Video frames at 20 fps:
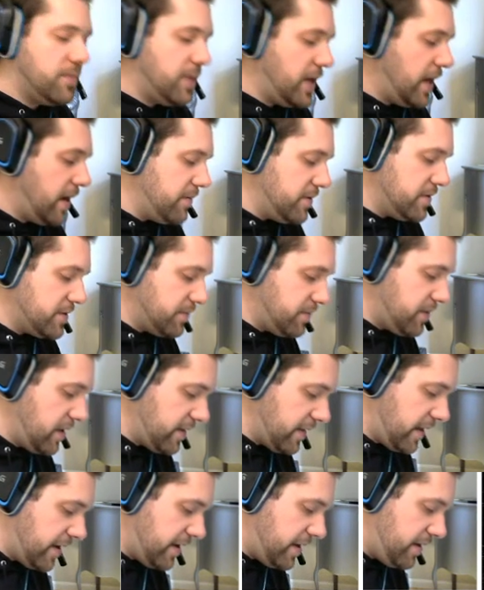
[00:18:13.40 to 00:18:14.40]
be able to
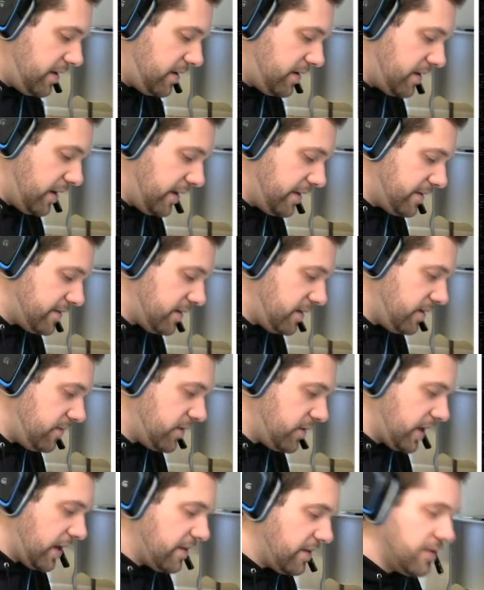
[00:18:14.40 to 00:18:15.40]
plug that in nicely.
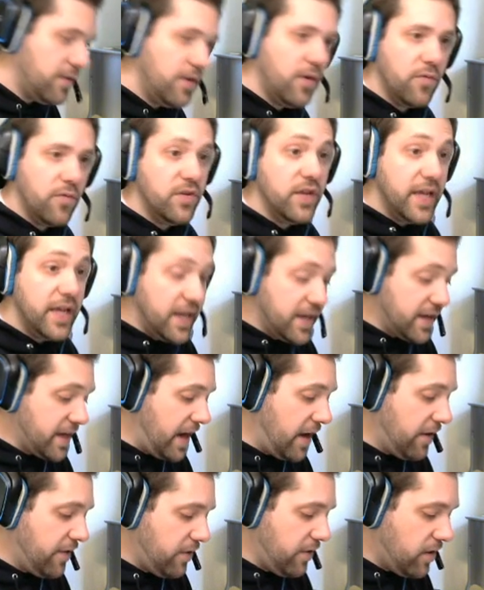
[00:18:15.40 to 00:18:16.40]
You don't need a
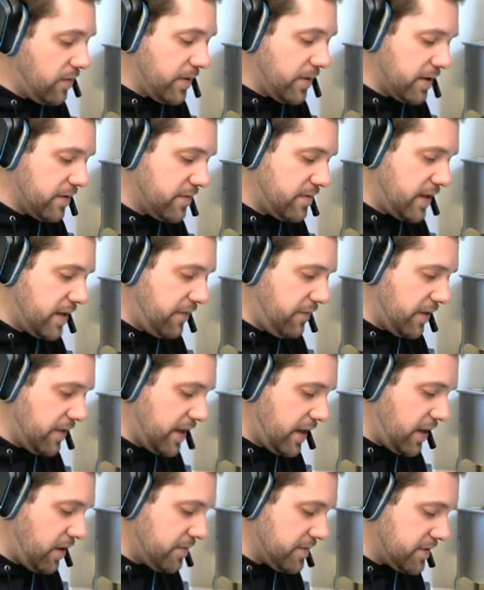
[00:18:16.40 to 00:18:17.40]
calculator, but it definitely
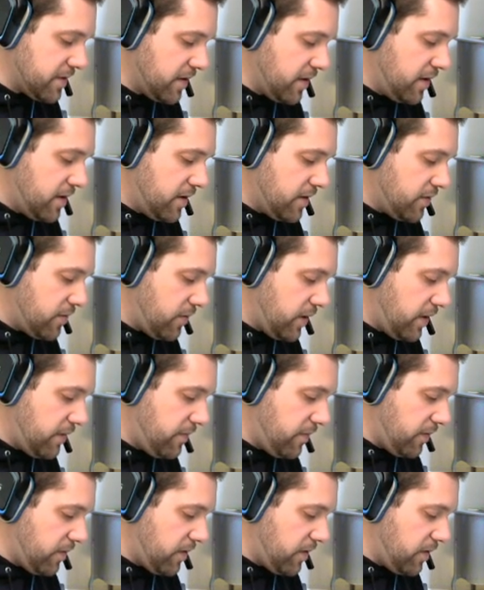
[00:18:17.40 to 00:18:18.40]
helps.
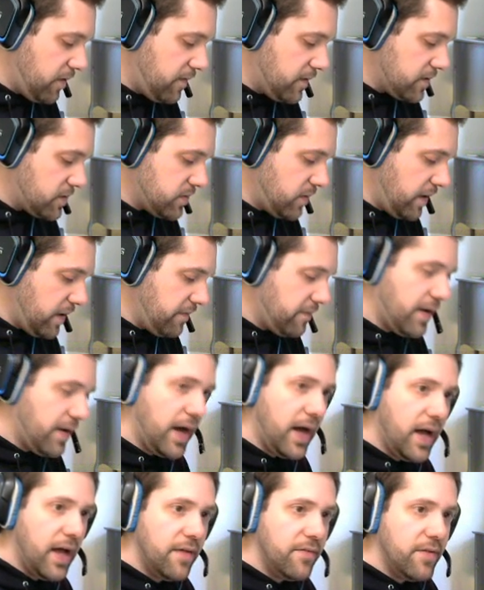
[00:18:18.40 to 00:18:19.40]
24 over
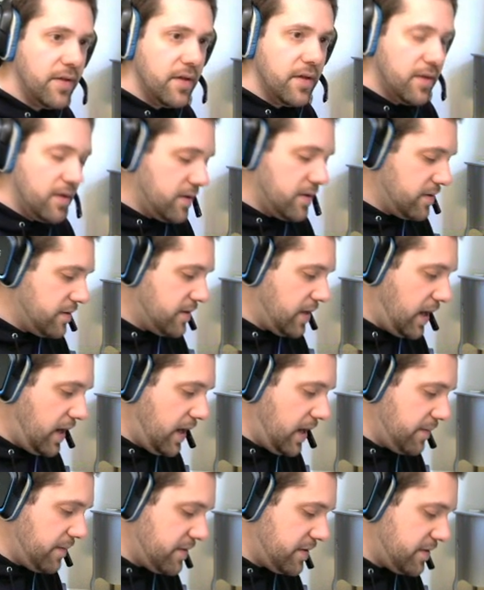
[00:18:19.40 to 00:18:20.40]
25
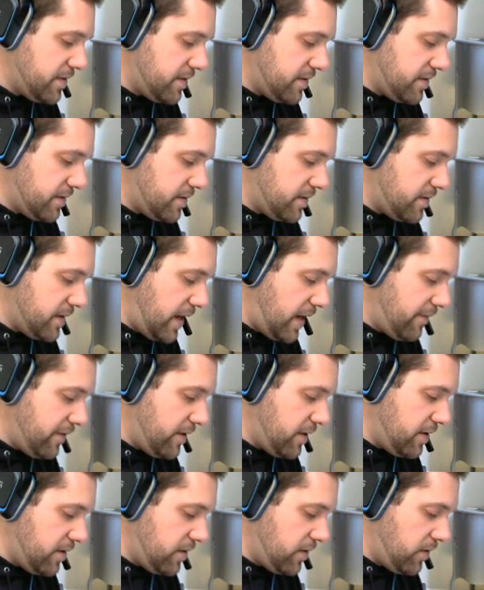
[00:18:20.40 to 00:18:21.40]
times
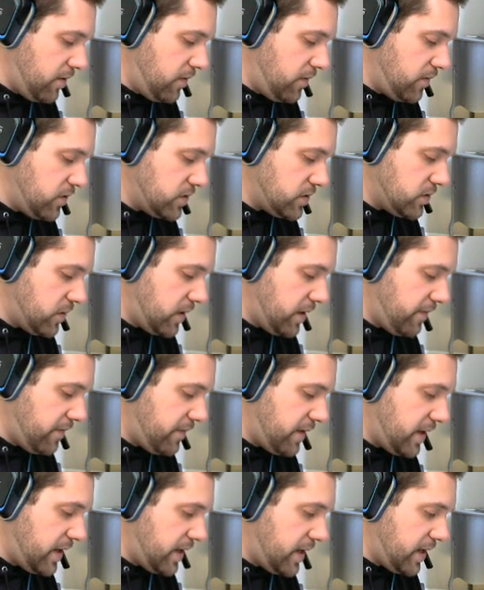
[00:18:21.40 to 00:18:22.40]
7 over
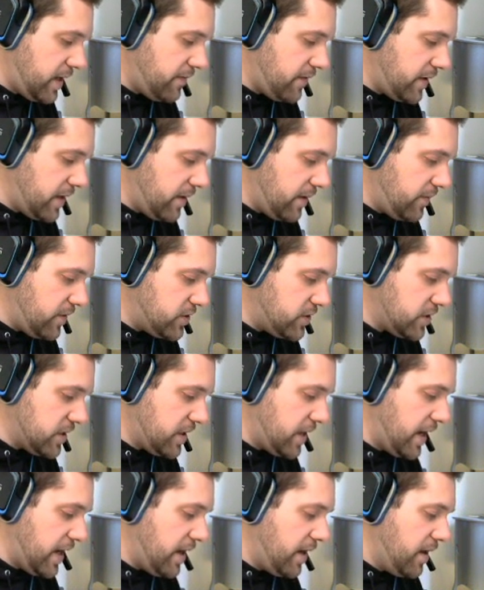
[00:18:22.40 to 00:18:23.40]
25, and we should
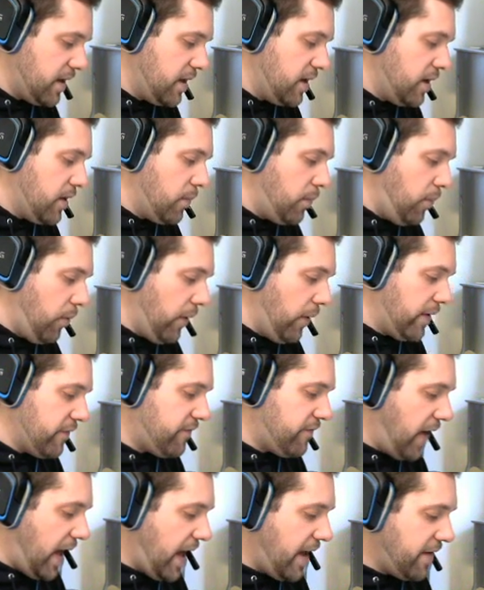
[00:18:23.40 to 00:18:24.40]
get
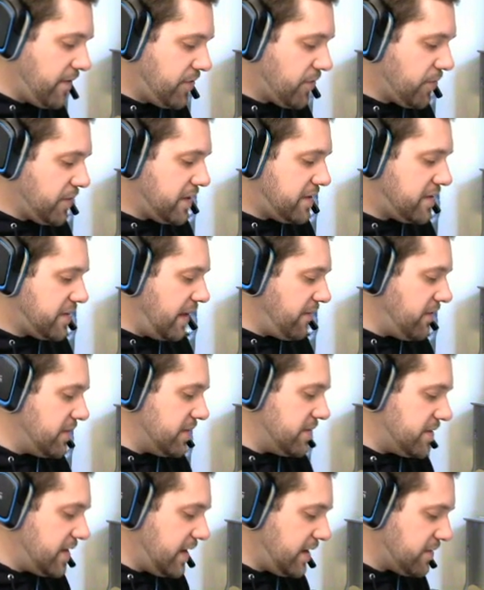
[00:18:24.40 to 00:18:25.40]

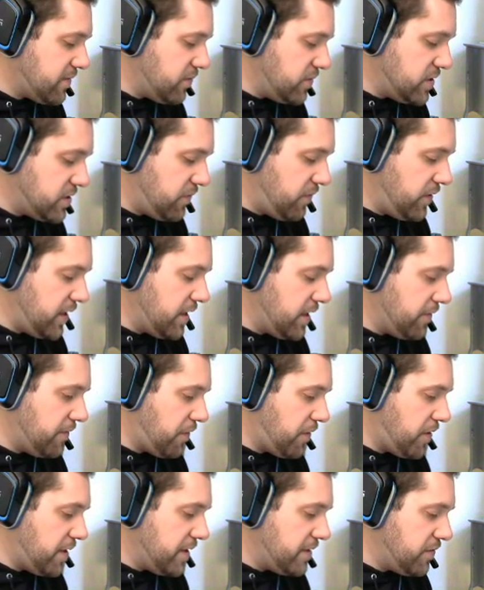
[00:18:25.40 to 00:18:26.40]
0.5376, which if we
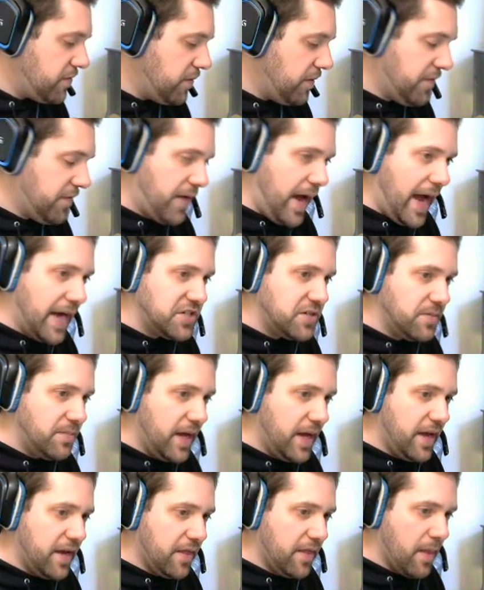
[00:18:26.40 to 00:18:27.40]
convert it to a fraction
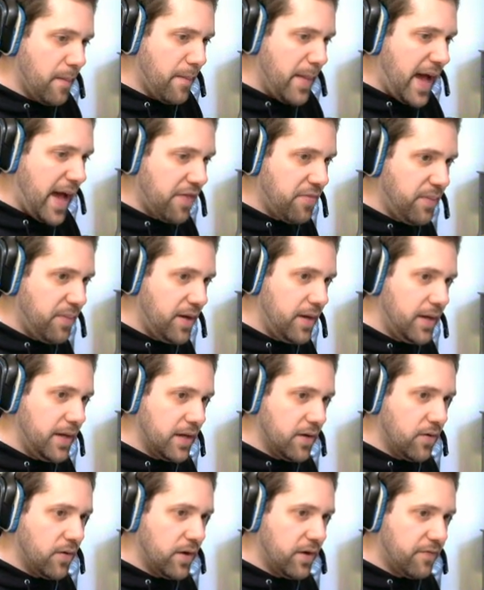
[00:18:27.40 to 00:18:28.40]
by hitting the math button and
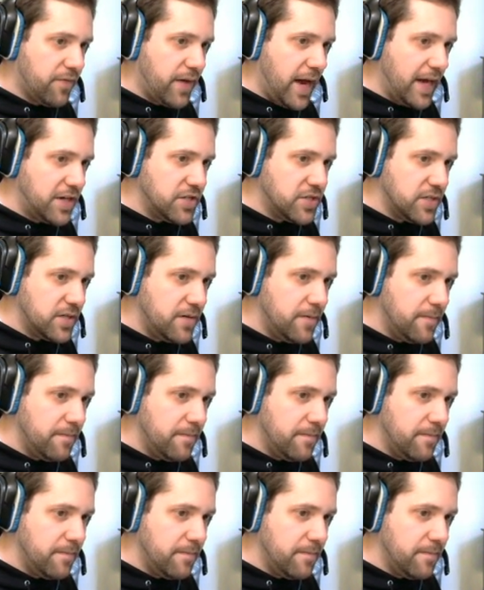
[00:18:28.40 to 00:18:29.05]
go in a fraction,